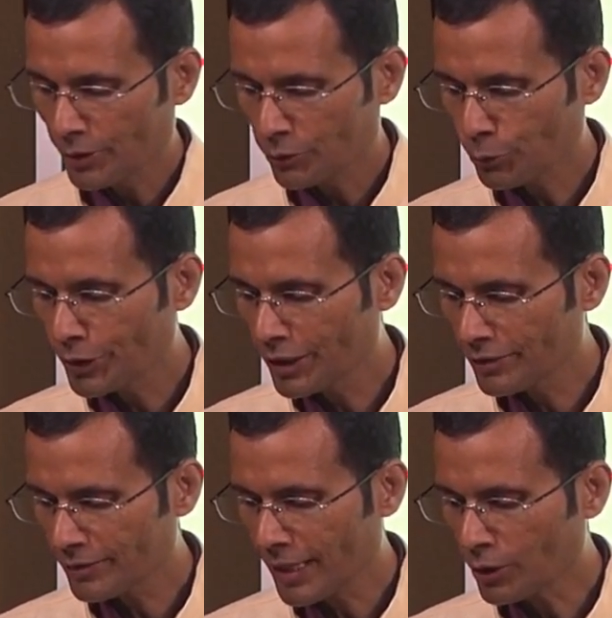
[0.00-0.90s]
So, here
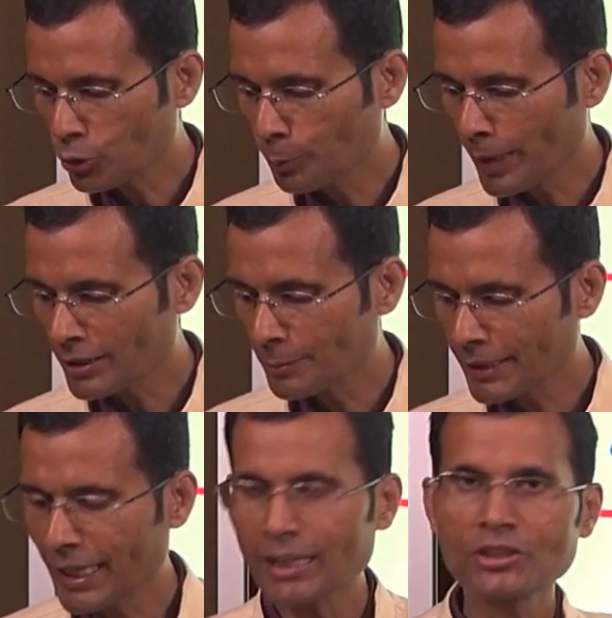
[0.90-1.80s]
is the
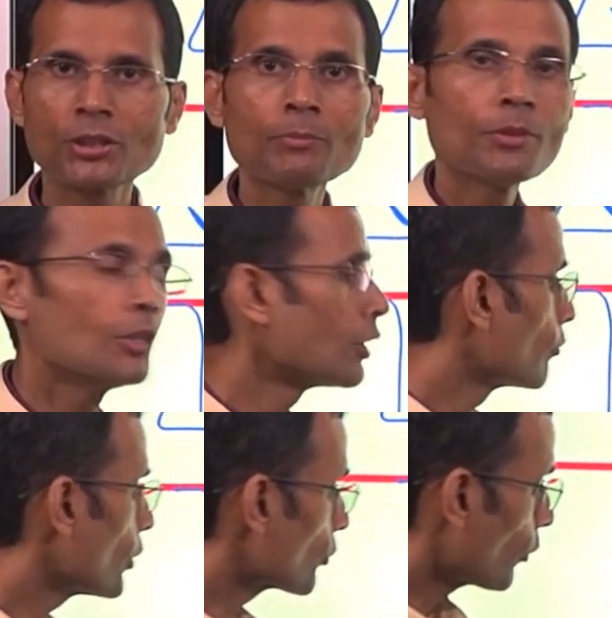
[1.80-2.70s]
sarcoplasmic calcium
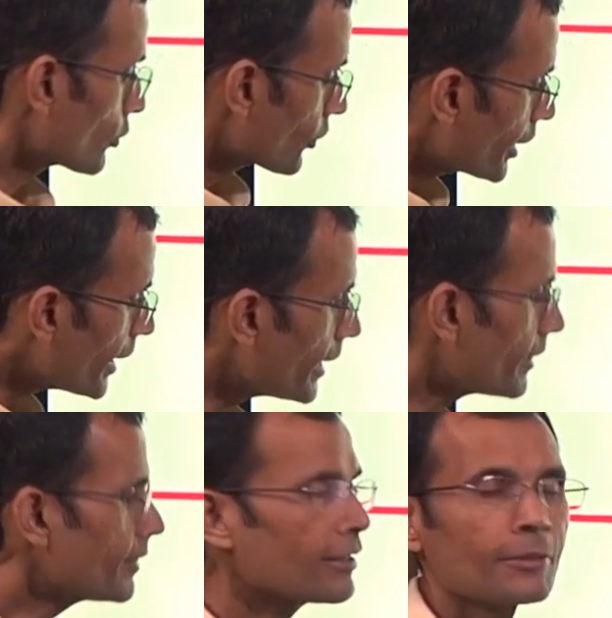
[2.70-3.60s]
which was
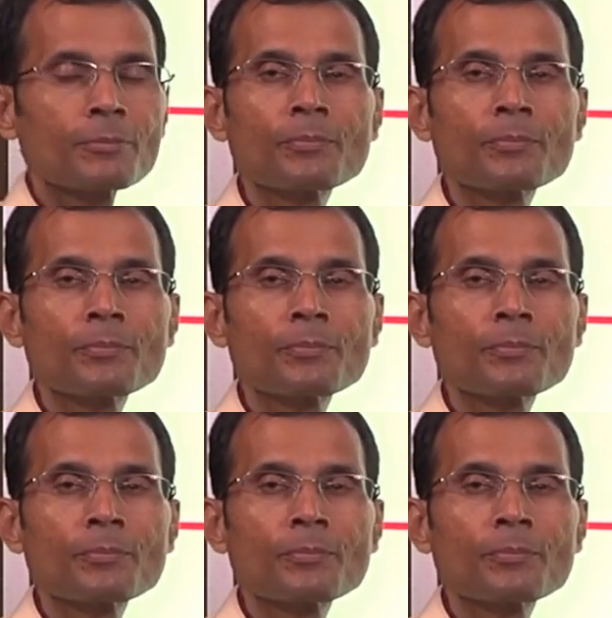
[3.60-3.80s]
released